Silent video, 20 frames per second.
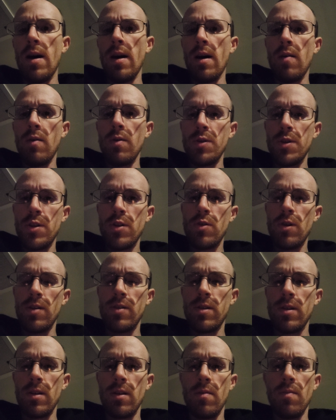I was
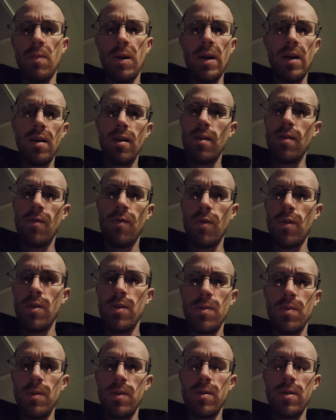stretching the bike in the
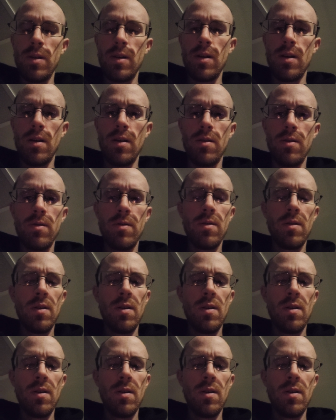first place, I guess.